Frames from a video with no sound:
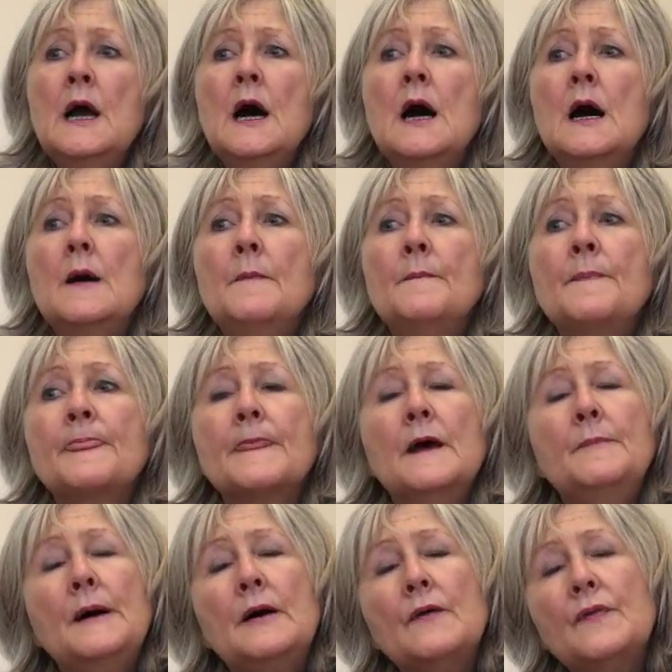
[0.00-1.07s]

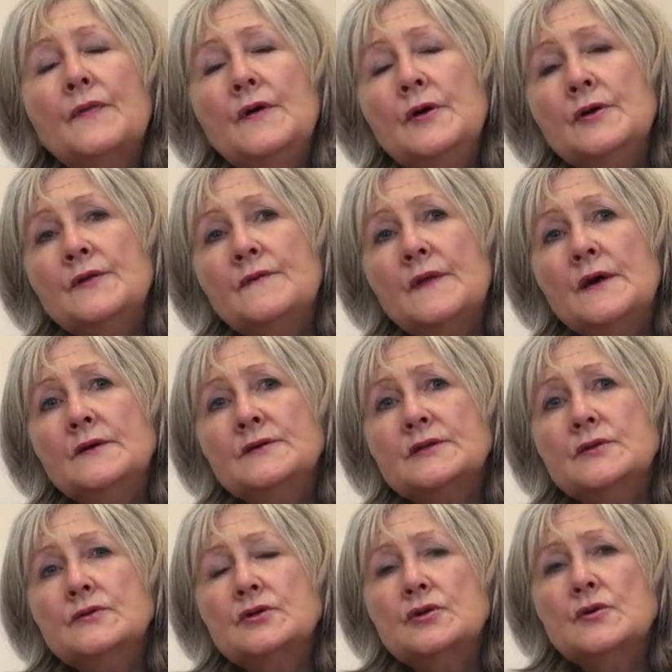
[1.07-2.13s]
About a third of those
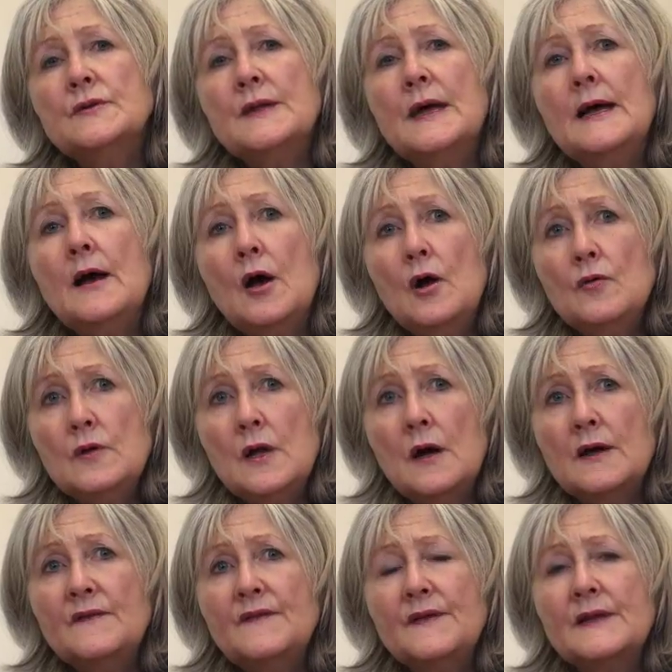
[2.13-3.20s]
who took their own
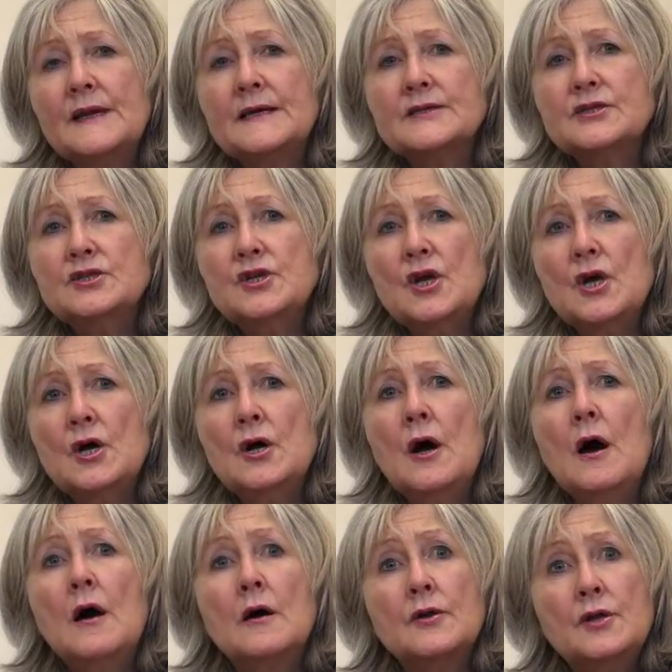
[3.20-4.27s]
life in the last year
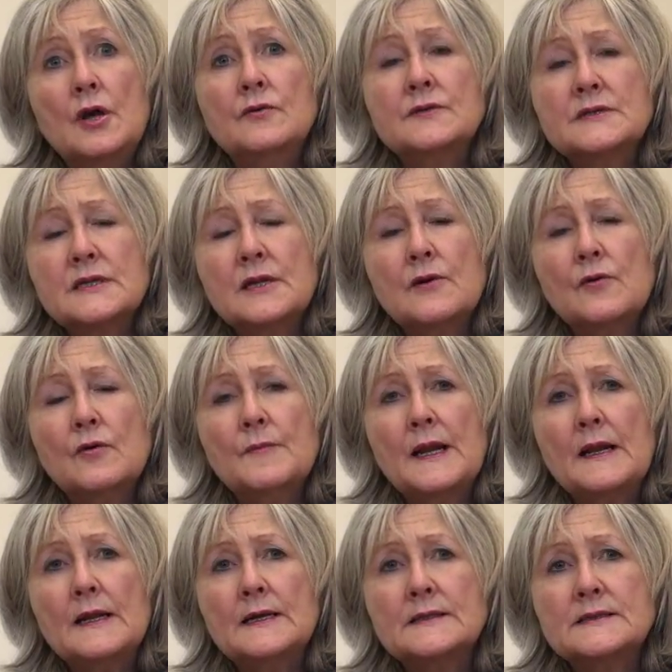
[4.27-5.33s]
are known to the local
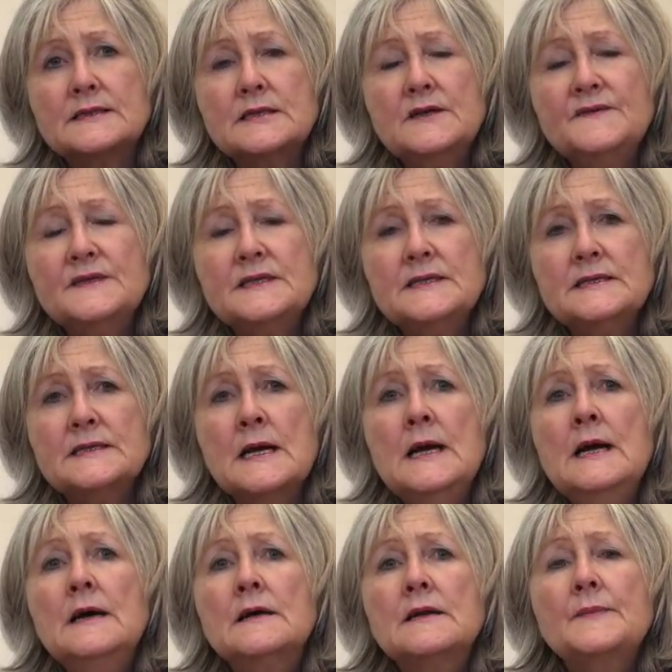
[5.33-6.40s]
mental health services,
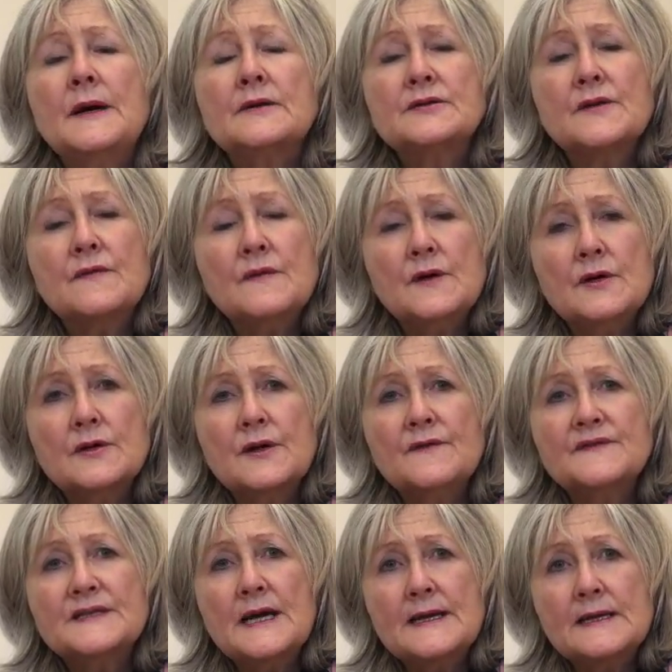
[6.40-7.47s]
and about a third
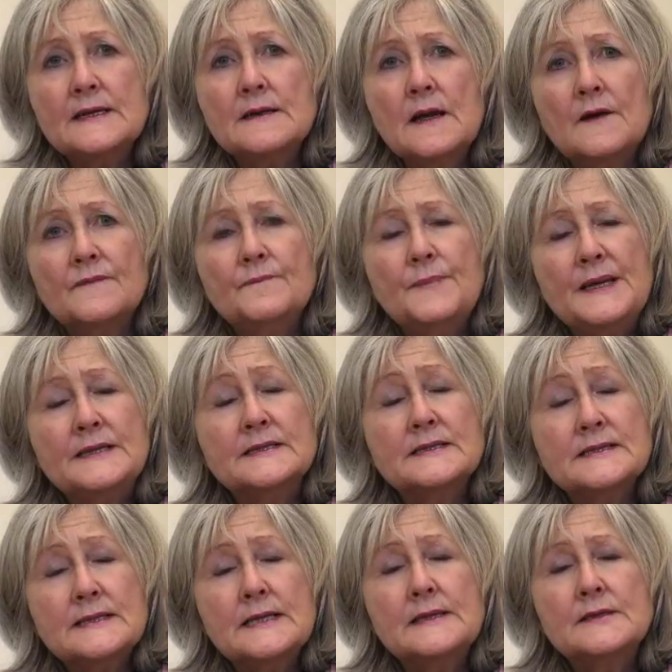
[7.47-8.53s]
have been to
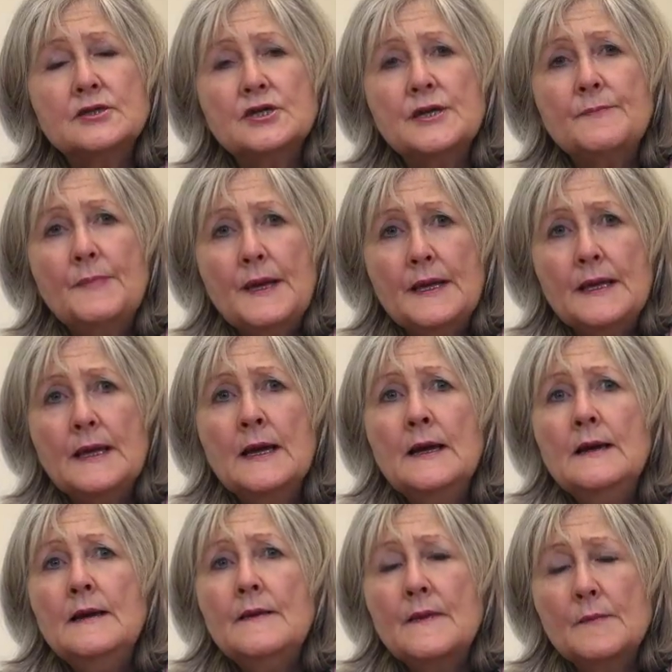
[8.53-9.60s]
see the GP
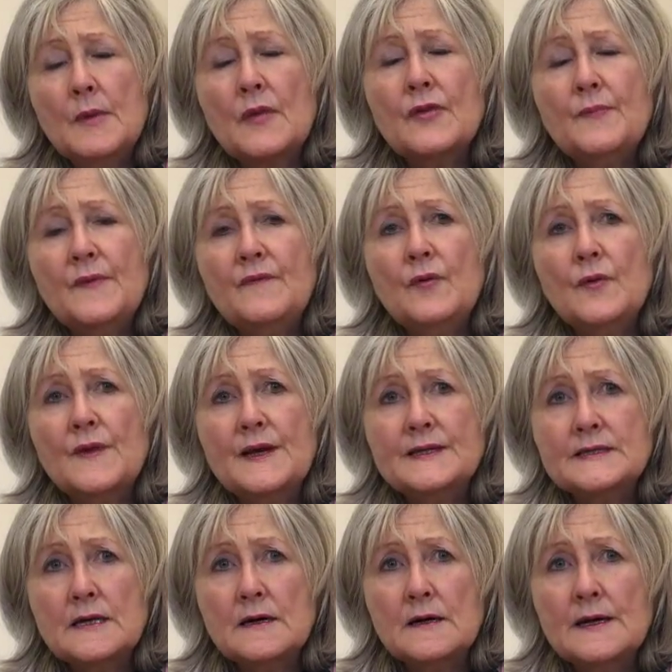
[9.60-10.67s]
in the month before they
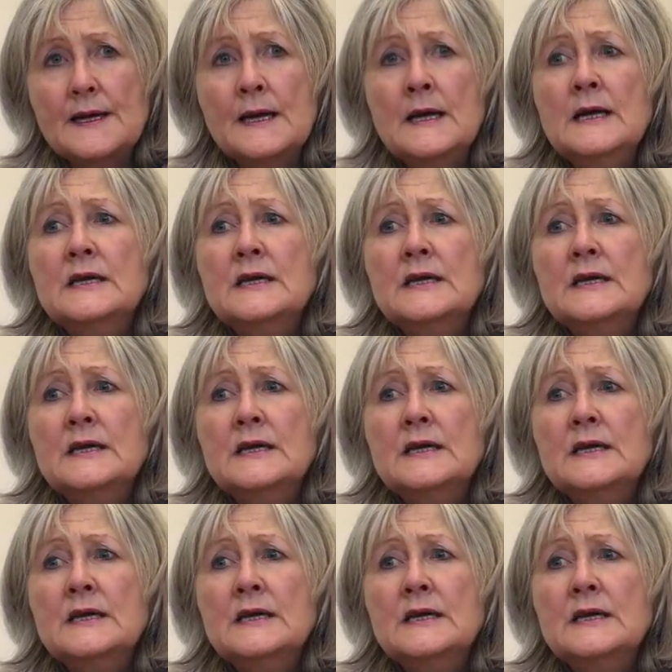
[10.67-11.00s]
die.